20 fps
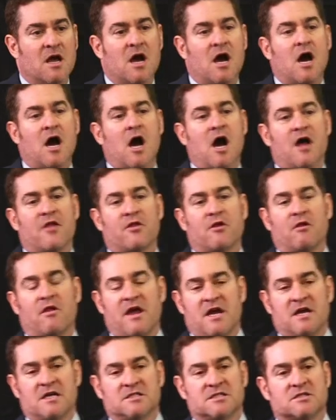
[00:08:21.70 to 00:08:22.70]
Uh, the
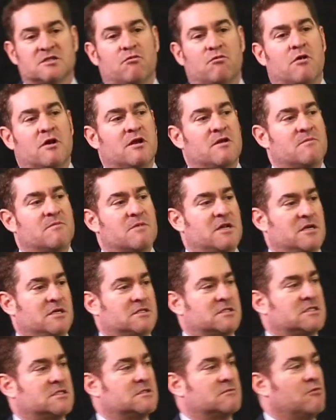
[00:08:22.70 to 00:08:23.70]
last 20
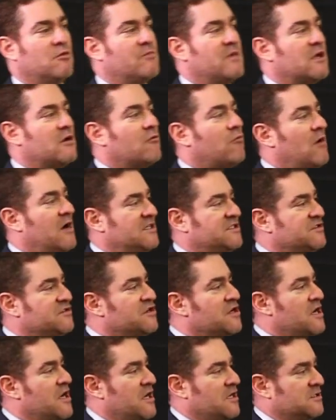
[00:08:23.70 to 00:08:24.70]
minutes will be
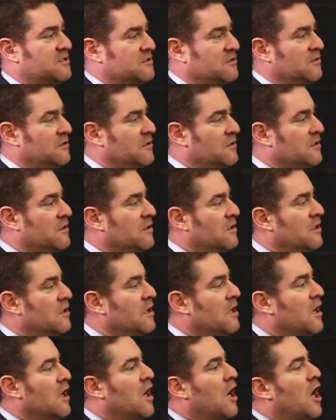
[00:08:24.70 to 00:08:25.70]
question and answer.
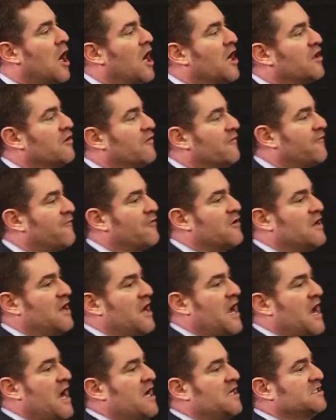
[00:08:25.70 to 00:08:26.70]
Uh, you're free
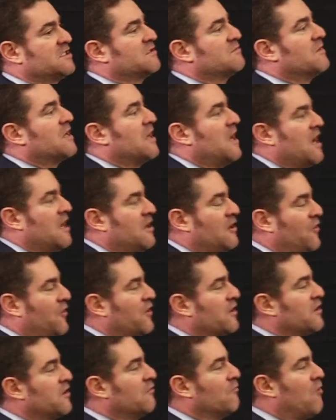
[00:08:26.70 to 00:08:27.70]
to ask me
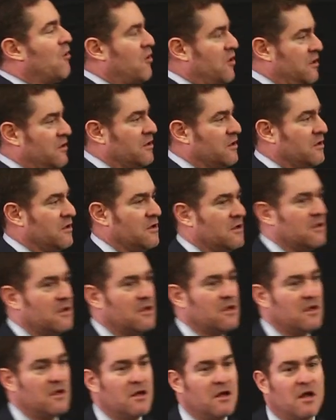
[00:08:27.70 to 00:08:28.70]
anything you want.
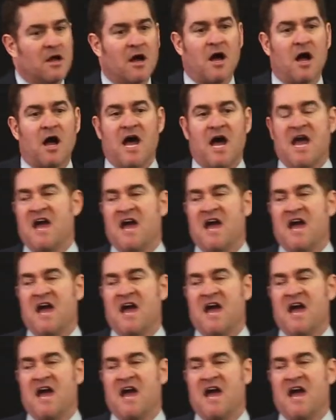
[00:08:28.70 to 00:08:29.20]
I